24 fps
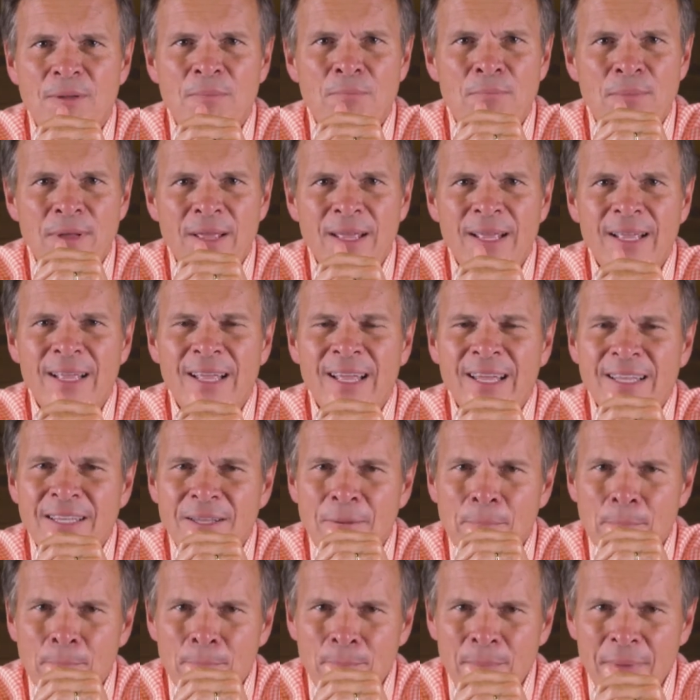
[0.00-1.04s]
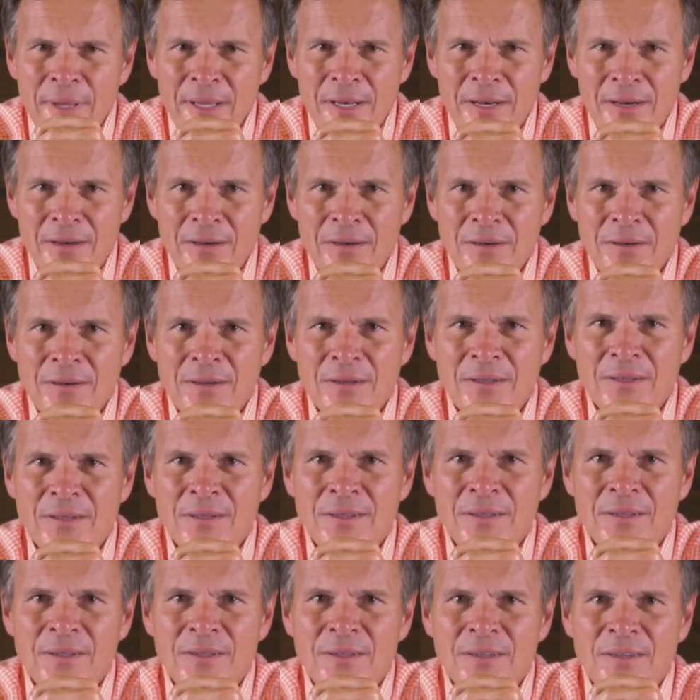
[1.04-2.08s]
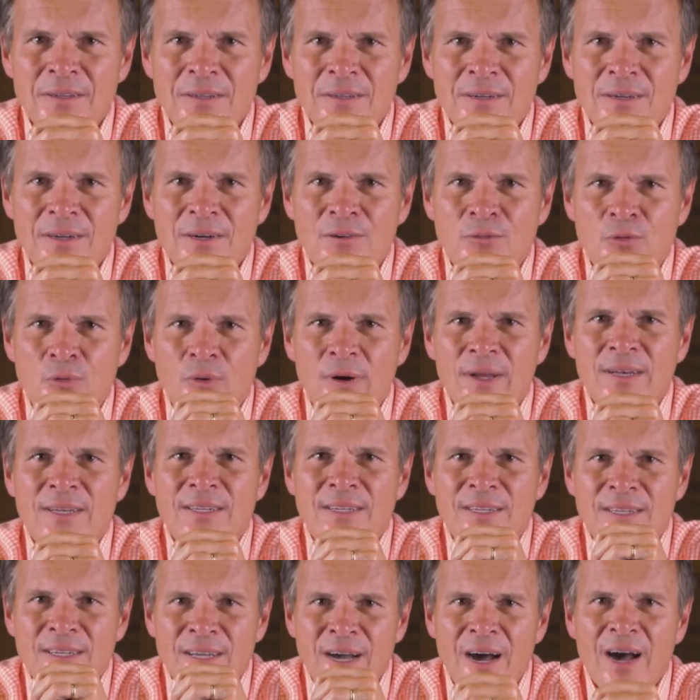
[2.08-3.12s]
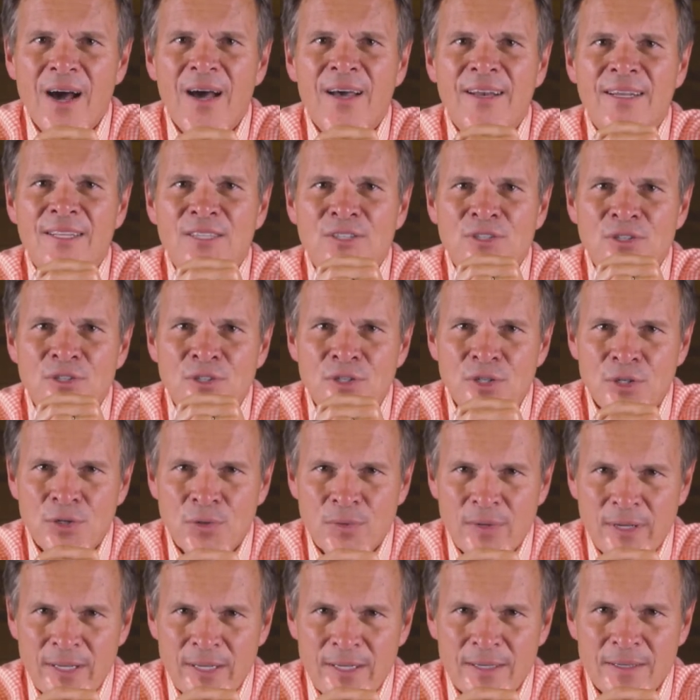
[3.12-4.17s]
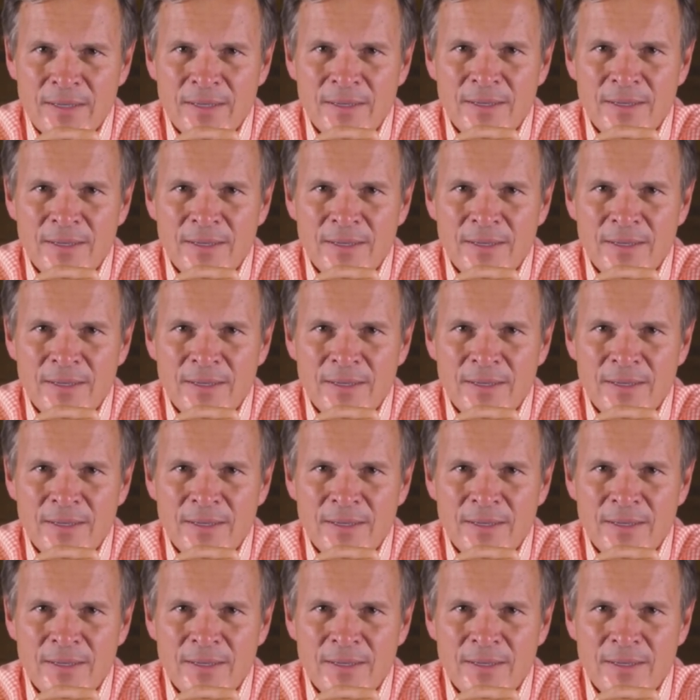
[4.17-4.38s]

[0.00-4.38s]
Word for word: than being in the middle of what God is doing.